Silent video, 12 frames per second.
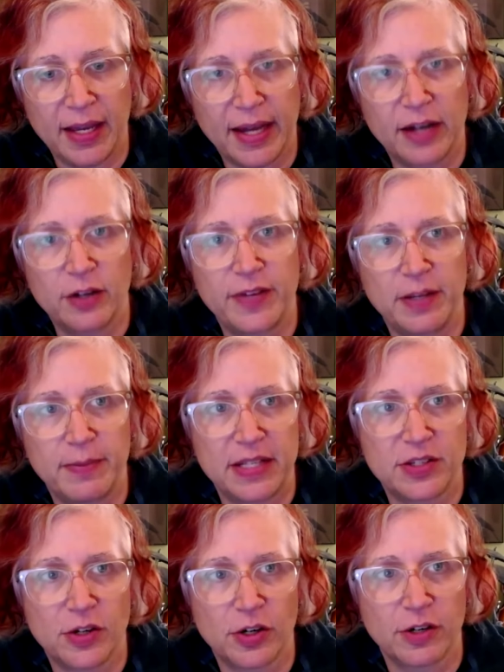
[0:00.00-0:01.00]
I don't know if
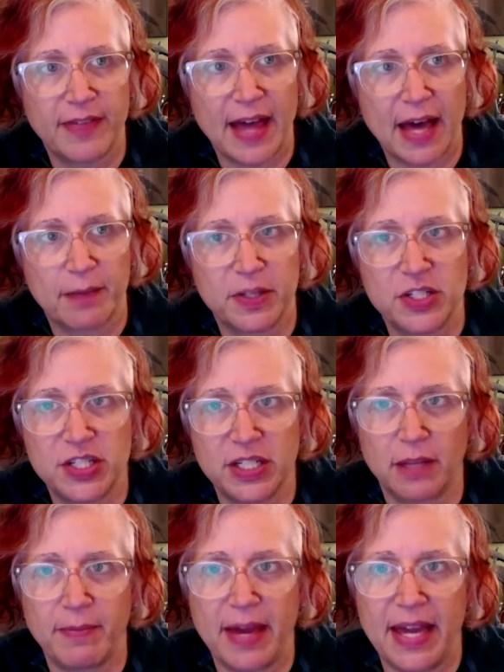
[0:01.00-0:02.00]
anybody's heard of that, but
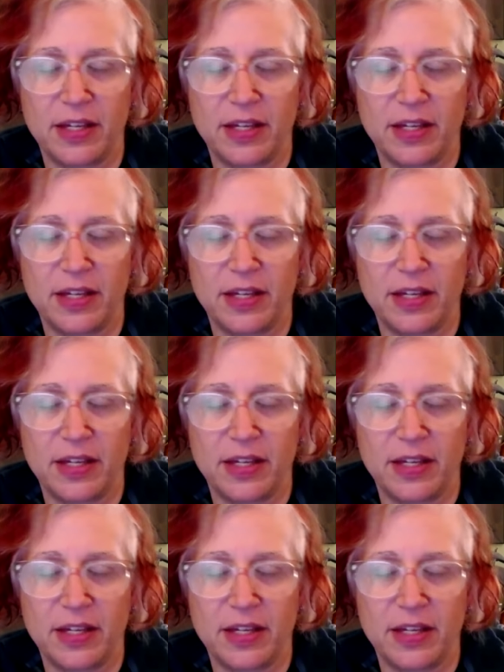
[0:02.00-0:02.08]
GLMA,